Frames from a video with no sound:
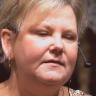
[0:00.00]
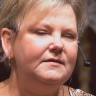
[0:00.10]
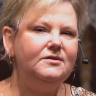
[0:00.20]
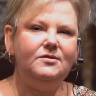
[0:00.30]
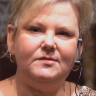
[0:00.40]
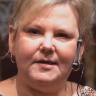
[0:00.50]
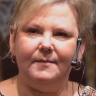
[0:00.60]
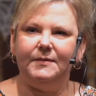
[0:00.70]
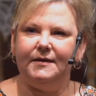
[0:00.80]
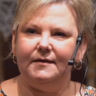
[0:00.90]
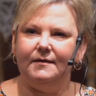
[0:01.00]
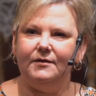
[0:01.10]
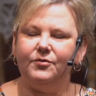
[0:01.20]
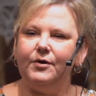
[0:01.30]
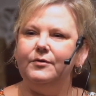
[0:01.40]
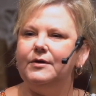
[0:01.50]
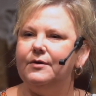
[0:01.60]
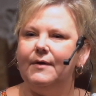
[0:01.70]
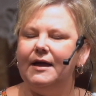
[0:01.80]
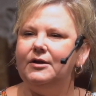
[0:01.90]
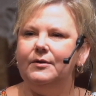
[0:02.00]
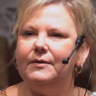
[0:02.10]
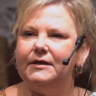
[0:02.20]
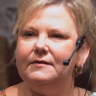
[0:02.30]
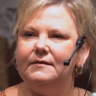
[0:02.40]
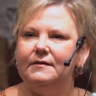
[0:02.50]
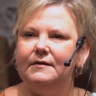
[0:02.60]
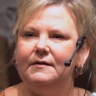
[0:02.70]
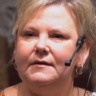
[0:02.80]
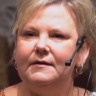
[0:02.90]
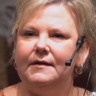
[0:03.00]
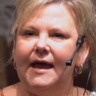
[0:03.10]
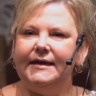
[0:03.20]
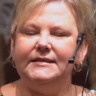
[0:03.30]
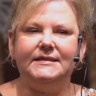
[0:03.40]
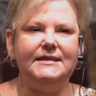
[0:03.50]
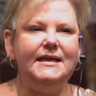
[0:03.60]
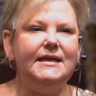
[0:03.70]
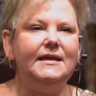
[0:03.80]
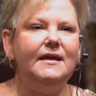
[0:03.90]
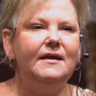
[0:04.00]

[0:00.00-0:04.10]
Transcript: to do something through you. I knew it. I could see